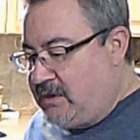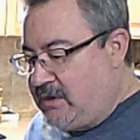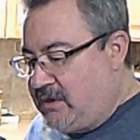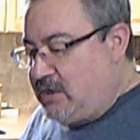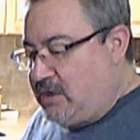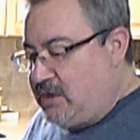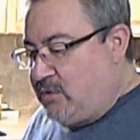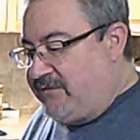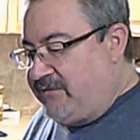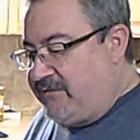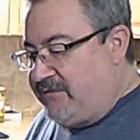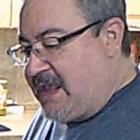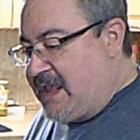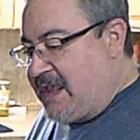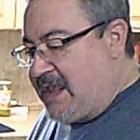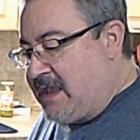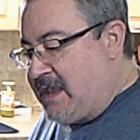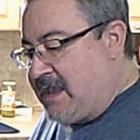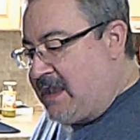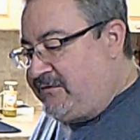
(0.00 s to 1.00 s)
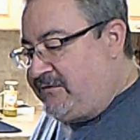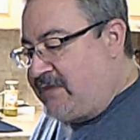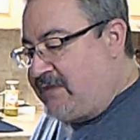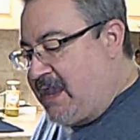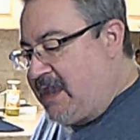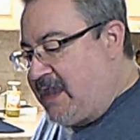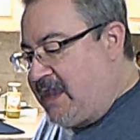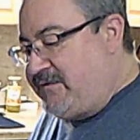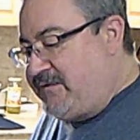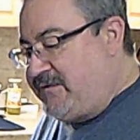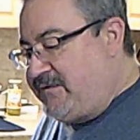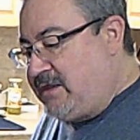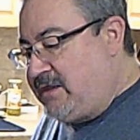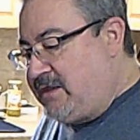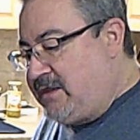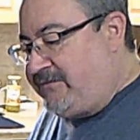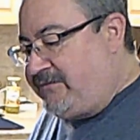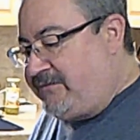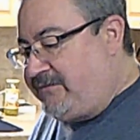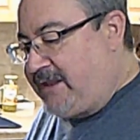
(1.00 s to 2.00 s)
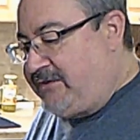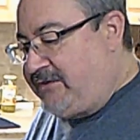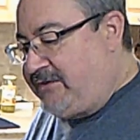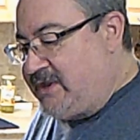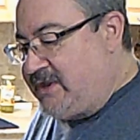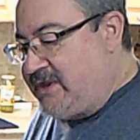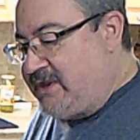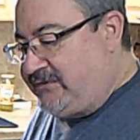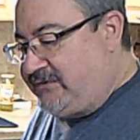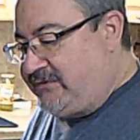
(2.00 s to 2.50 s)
We even have a vegan feta cheese